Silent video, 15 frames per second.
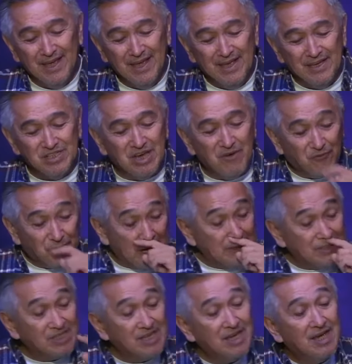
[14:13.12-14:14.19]
See,
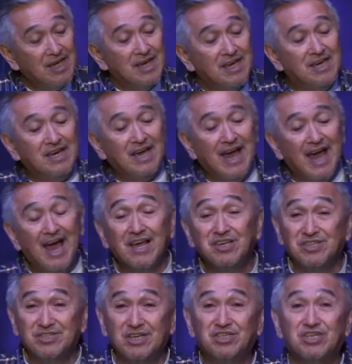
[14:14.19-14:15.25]
friends, he
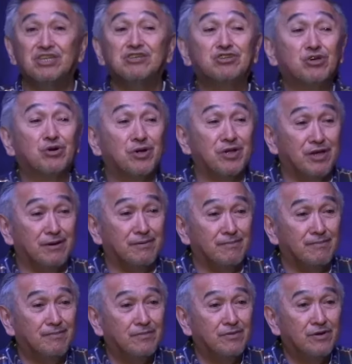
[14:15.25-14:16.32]
asked the centurion,
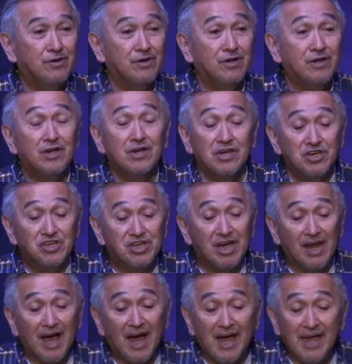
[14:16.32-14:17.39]

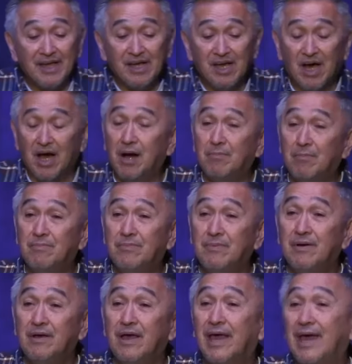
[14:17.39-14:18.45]
Shall I come
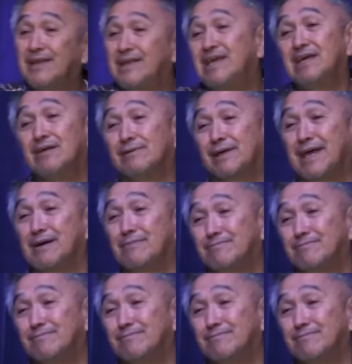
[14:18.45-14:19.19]
and heal him?